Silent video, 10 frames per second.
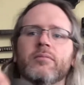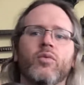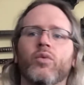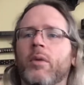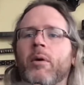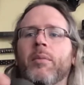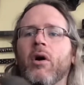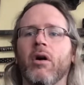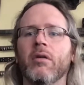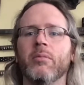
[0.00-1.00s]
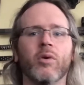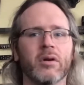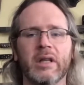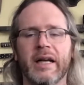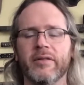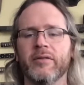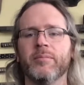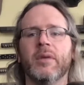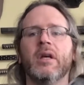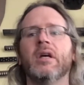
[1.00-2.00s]
rubber ball, more or less.
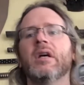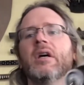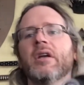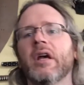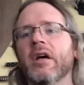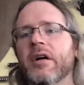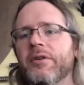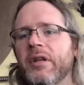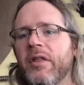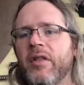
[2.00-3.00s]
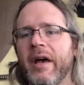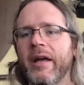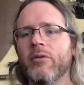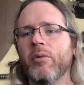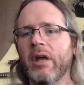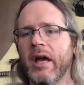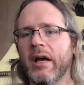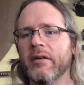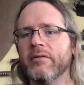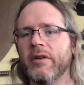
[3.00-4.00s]
Okay, underneath that, we
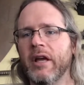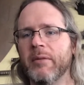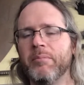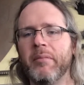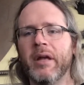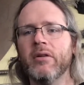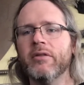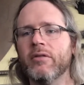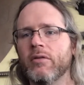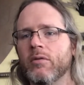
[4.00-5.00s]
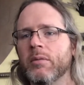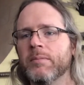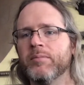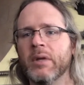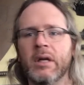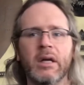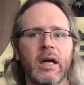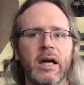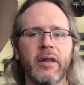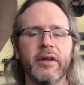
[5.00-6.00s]
have a metal tube
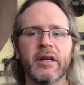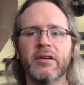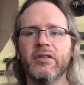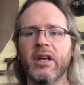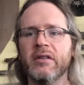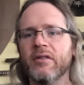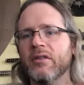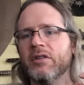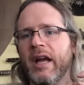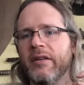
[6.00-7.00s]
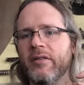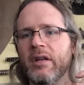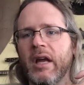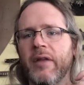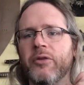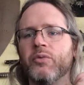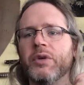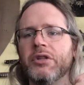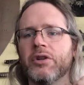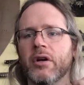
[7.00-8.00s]
that contains the chassis and the
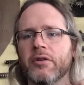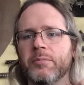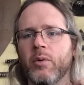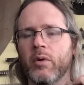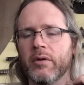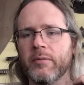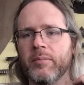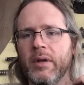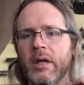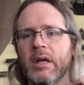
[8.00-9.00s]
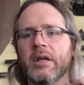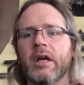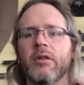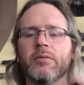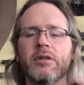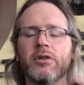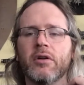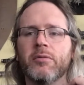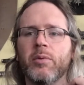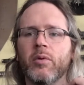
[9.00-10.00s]
recharge port. Okay, the
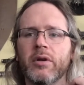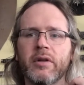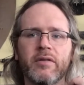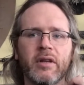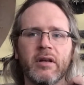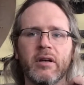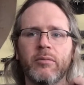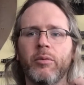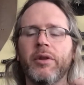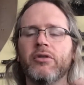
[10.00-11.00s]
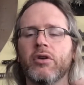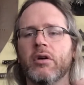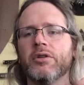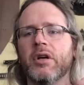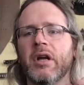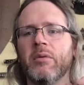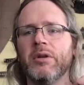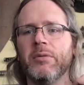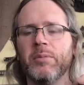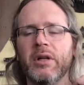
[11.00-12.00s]
recharge port, this thing comes with a charger, and
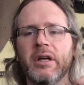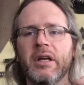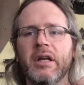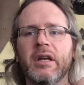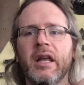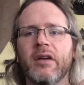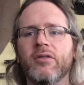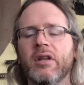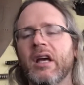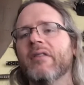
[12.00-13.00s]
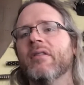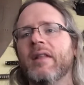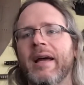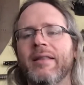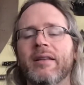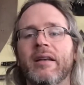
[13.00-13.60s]
when you plug it in, it actually has a light that